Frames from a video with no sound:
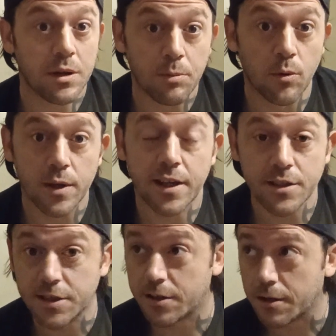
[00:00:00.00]
people would
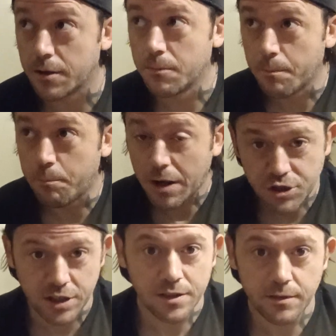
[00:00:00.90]
consider
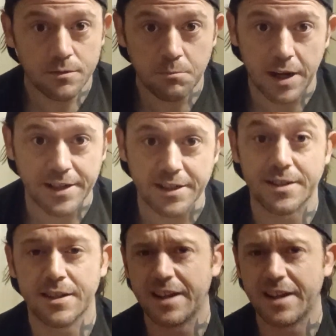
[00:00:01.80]
budget minded.